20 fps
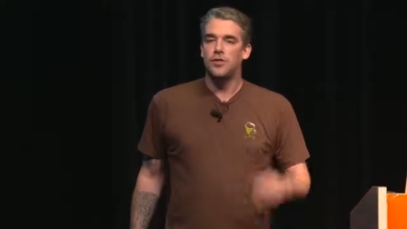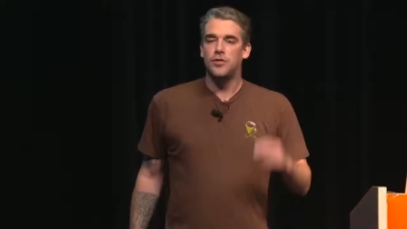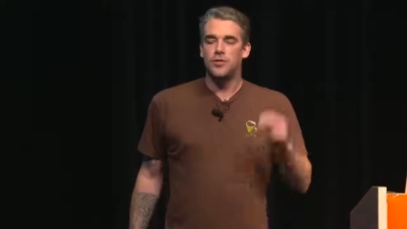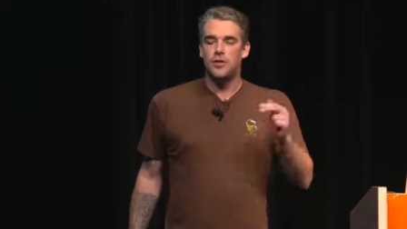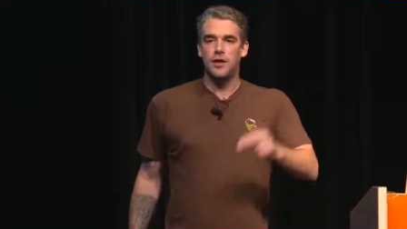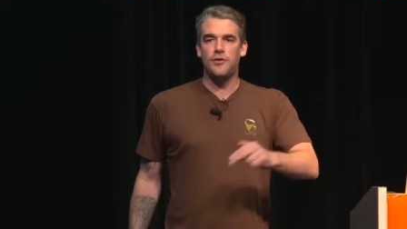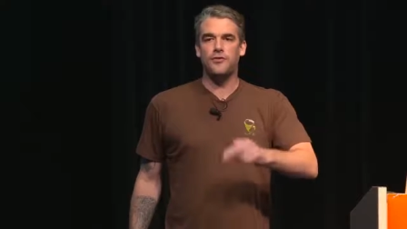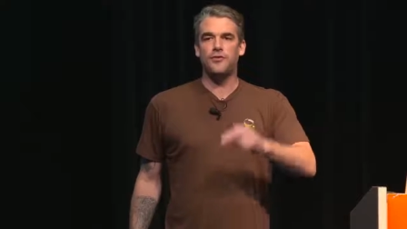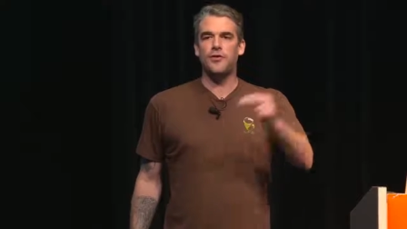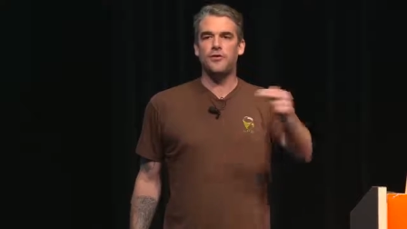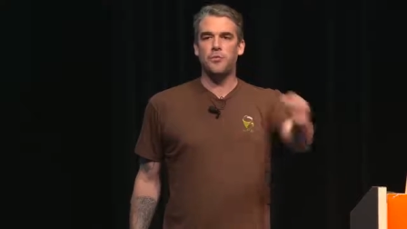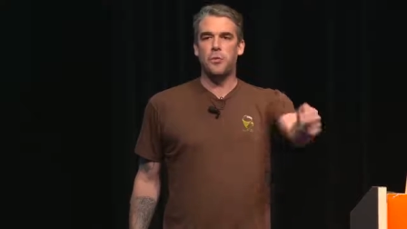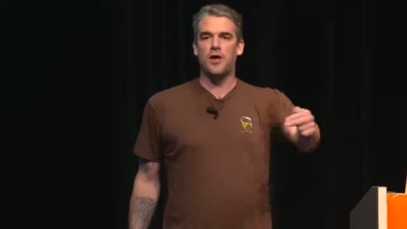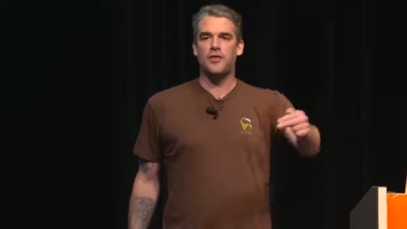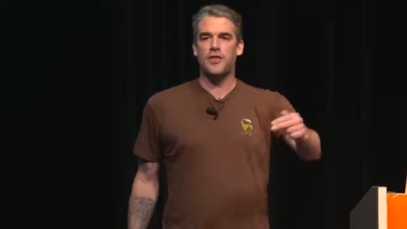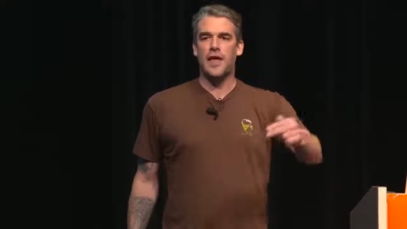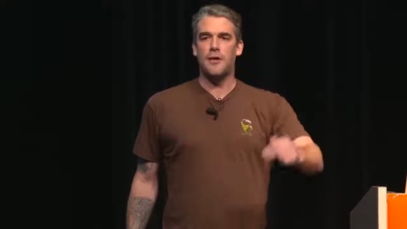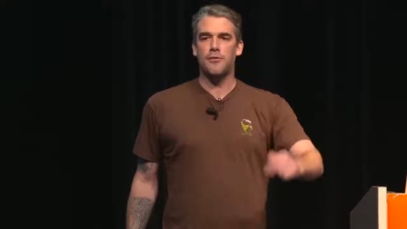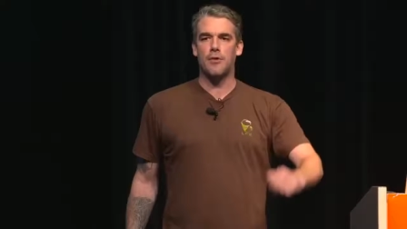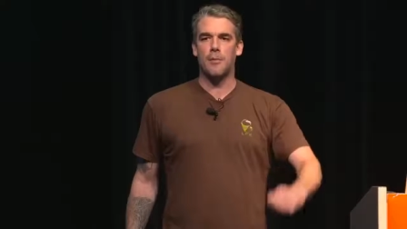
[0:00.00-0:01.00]
this is
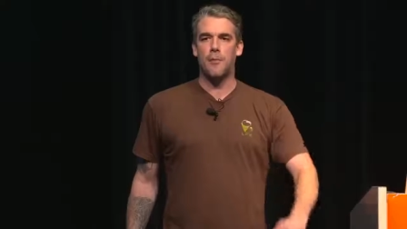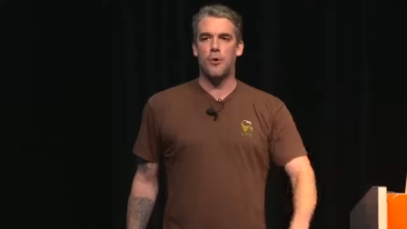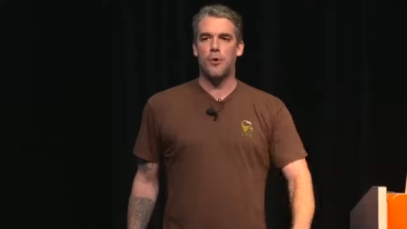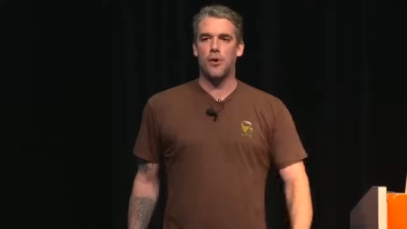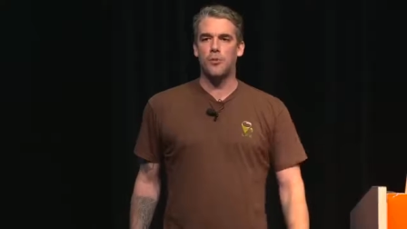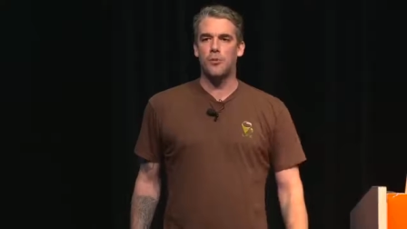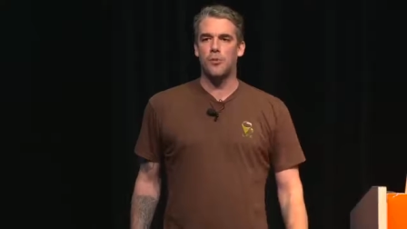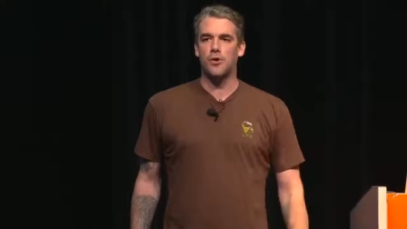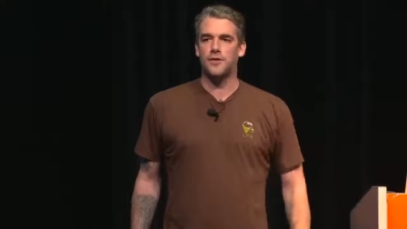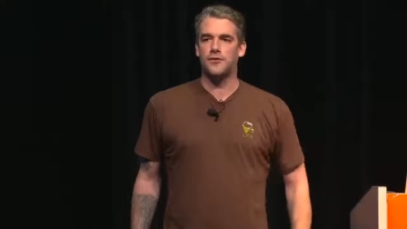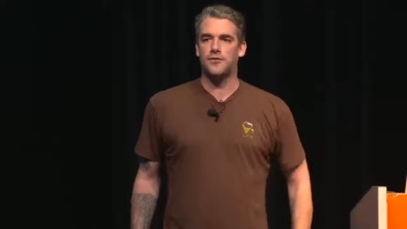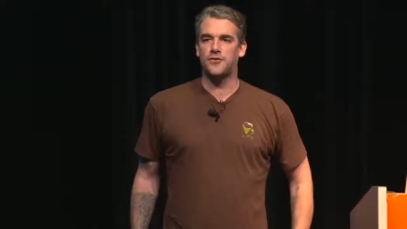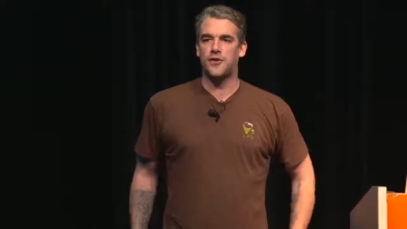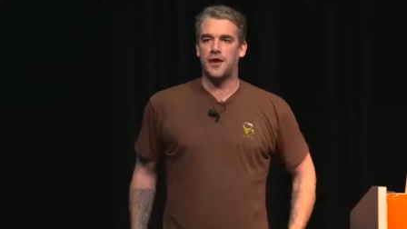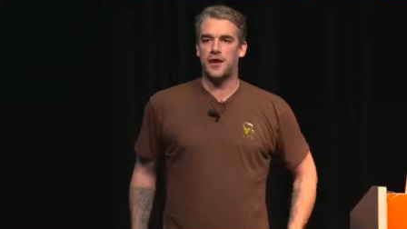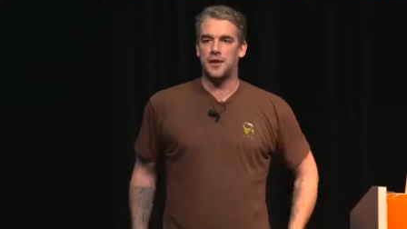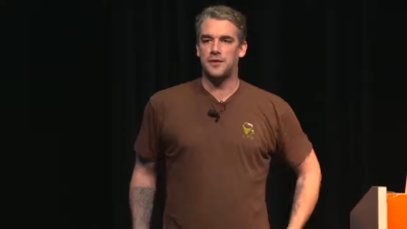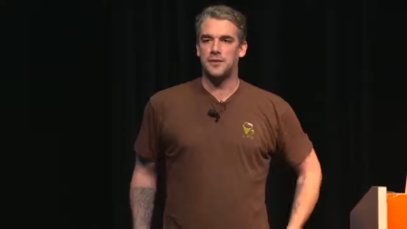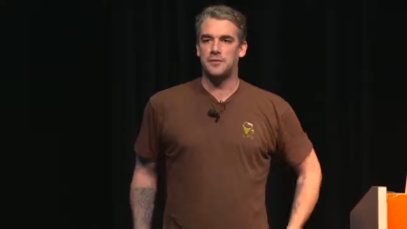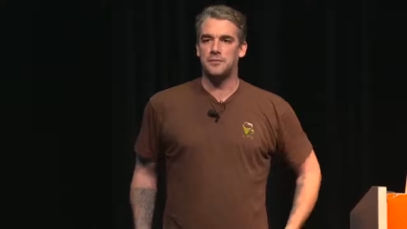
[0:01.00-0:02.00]
what that report would have
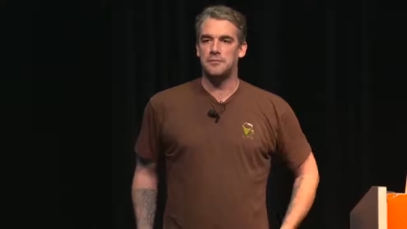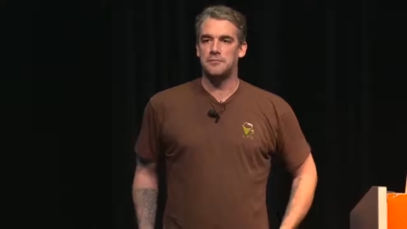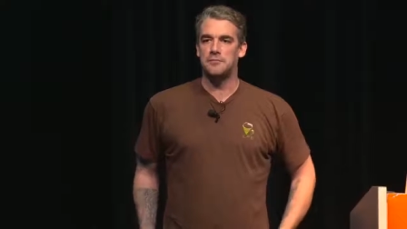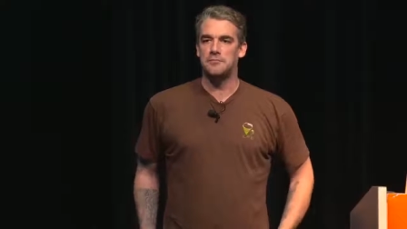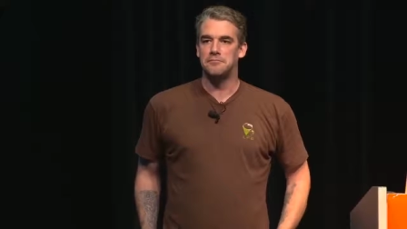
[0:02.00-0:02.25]
said.